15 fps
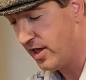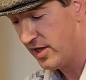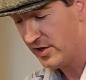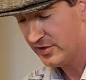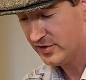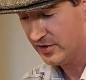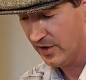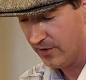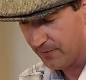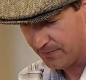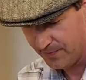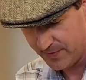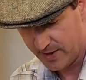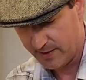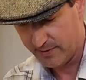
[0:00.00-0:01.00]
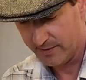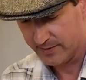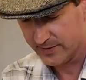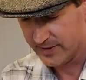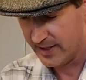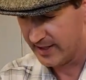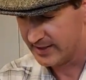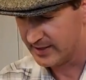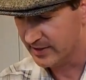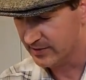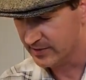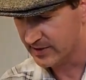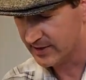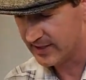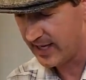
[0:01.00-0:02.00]
So toss those
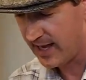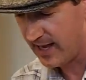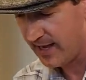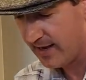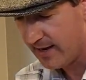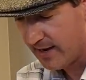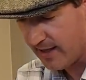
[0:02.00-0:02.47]
aside.